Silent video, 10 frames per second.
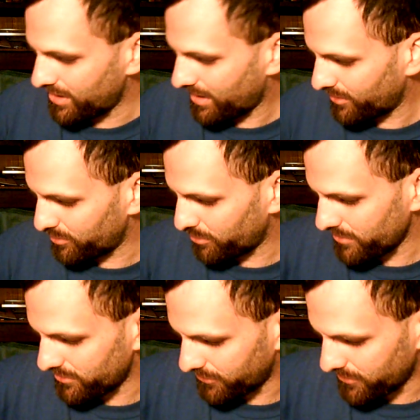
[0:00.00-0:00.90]
going to
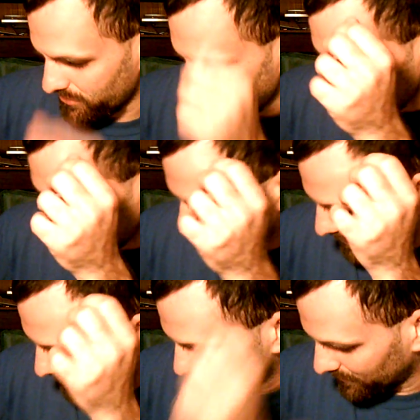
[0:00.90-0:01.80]
see how he pleads
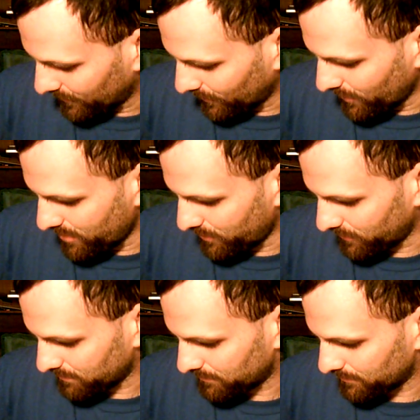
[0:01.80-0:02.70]
to
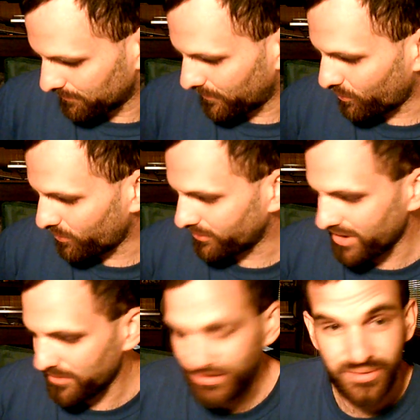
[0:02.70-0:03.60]
Laban
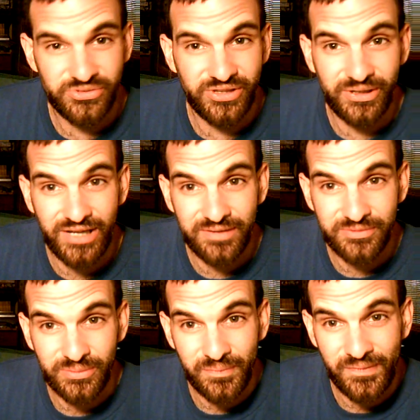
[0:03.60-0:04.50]
when Laban
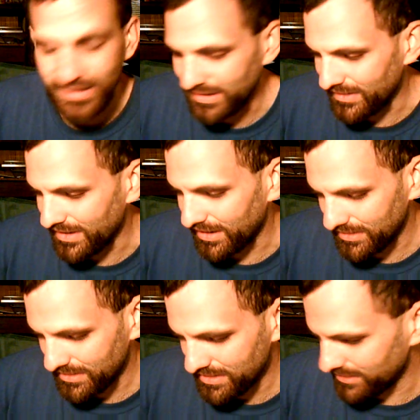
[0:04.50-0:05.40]
comes out after him
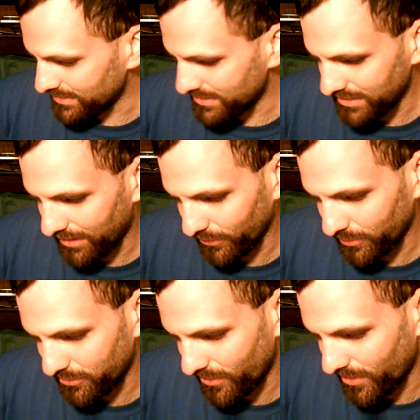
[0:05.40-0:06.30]
thinking that he
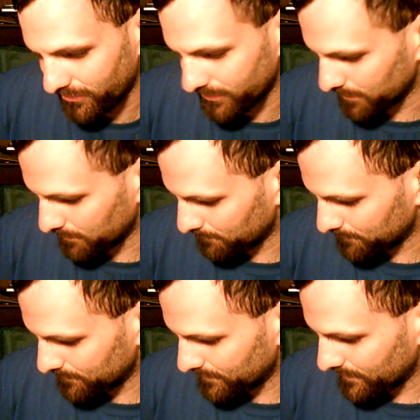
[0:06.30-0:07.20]
got ripped off.